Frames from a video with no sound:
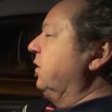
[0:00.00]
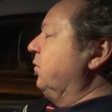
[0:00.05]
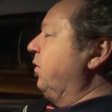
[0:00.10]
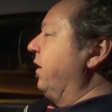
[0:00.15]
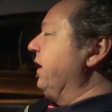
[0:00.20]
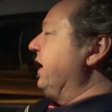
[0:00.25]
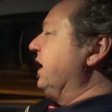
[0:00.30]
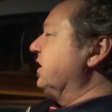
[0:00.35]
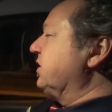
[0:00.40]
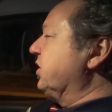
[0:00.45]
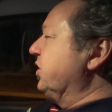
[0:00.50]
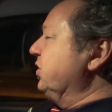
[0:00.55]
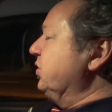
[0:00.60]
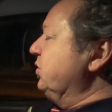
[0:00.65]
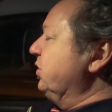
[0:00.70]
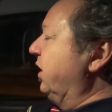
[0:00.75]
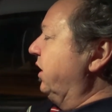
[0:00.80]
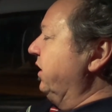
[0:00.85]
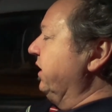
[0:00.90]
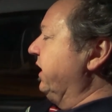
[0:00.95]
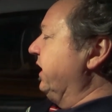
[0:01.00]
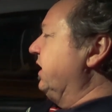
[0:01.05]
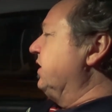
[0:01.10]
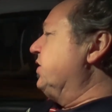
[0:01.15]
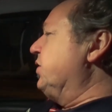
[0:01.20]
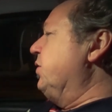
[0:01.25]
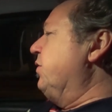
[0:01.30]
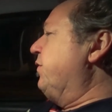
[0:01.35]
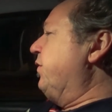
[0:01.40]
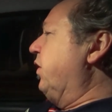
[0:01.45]
What I'm going to do,
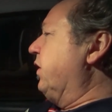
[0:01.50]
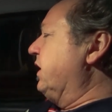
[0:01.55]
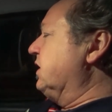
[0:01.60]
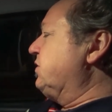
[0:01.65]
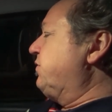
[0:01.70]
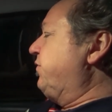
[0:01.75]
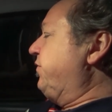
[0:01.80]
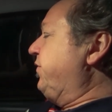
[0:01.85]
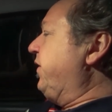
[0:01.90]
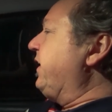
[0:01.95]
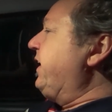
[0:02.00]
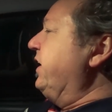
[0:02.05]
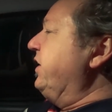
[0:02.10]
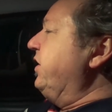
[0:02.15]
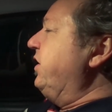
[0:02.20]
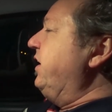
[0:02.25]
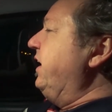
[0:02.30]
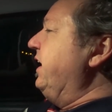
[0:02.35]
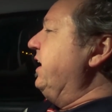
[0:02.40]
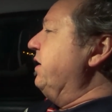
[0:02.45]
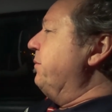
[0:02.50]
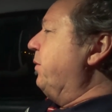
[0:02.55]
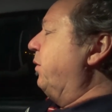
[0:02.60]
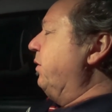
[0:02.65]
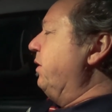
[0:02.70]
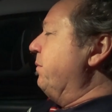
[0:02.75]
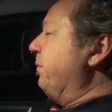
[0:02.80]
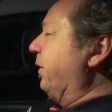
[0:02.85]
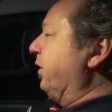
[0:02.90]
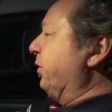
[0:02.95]
a vlog. It's fucking early in the
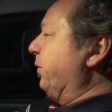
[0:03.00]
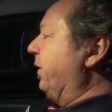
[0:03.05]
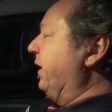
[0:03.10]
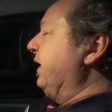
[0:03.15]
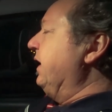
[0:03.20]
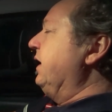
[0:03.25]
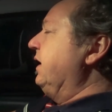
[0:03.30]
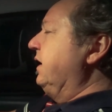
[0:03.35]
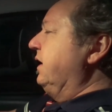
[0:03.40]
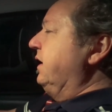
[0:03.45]
morning, by the way.